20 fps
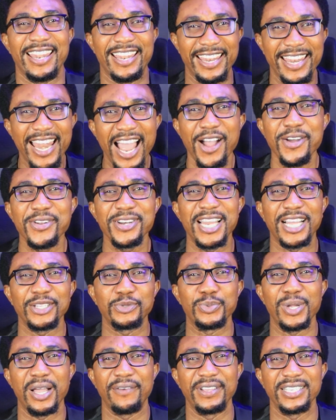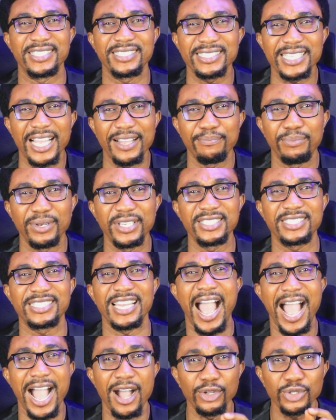Now that we have established
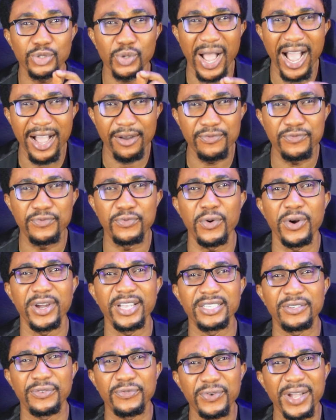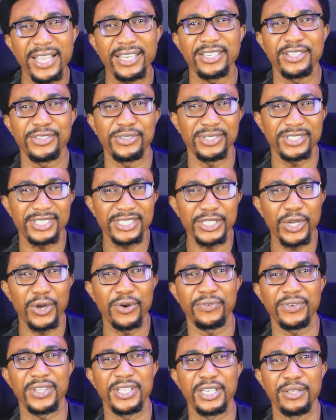how to avoid finding
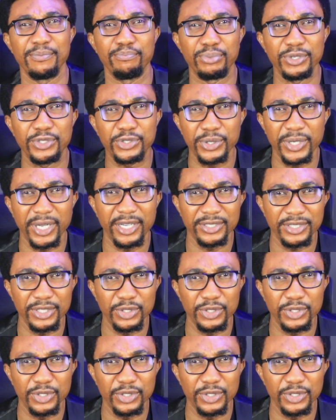yourself in a betrayal